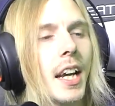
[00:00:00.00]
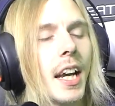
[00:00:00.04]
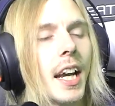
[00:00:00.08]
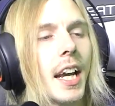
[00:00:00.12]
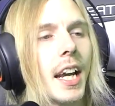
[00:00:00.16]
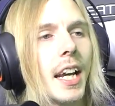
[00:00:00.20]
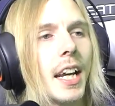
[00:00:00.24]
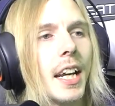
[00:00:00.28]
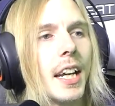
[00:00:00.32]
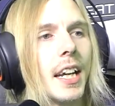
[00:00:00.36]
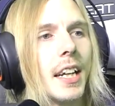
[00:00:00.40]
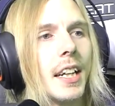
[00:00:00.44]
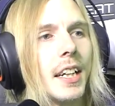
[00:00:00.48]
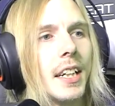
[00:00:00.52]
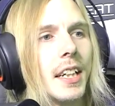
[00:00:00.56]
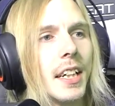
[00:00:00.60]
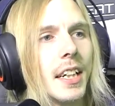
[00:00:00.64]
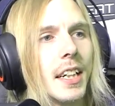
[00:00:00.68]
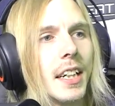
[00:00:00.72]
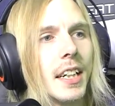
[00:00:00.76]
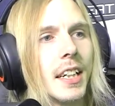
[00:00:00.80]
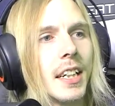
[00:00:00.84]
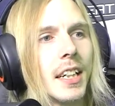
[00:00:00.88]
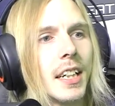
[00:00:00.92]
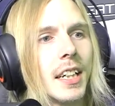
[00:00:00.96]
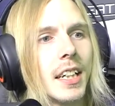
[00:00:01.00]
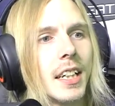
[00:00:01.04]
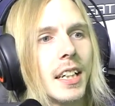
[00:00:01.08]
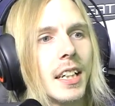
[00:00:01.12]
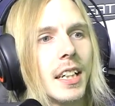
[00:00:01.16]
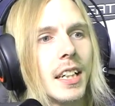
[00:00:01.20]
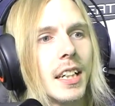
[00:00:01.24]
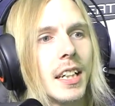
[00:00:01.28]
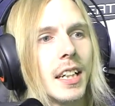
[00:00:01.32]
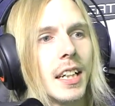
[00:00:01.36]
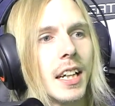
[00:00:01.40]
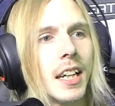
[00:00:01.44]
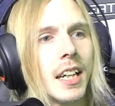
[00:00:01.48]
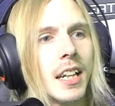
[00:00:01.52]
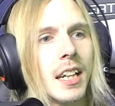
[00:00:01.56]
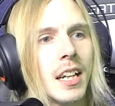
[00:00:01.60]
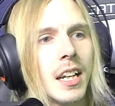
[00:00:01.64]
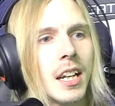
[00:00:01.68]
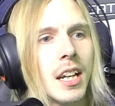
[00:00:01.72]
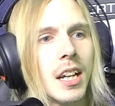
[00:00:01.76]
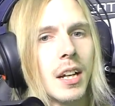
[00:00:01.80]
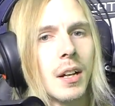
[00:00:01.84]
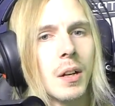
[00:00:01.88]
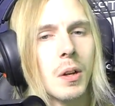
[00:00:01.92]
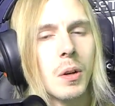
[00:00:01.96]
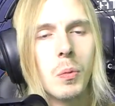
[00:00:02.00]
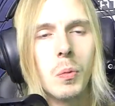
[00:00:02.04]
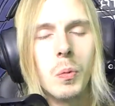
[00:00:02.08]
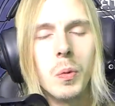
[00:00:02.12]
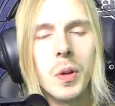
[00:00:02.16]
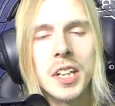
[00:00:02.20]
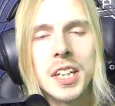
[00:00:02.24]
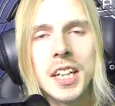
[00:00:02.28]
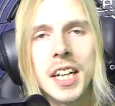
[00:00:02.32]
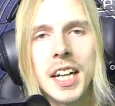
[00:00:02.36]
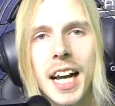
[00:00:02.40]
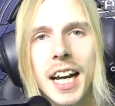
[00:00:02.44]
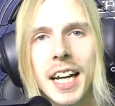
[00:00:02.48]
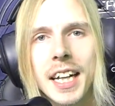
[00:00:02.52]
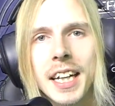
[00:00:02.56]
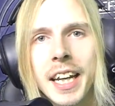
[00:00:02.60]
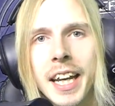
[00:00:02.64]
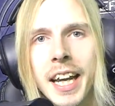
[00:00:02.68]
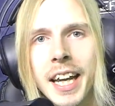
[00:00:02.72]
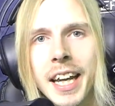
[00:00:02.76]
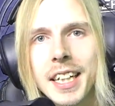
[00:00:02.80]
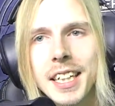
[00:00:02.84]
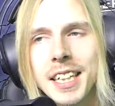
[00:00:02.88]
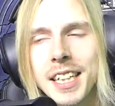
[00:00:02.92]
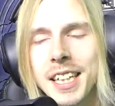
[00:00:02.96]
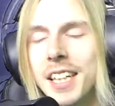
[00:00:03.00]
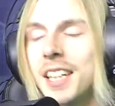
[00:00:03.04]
And what did I get?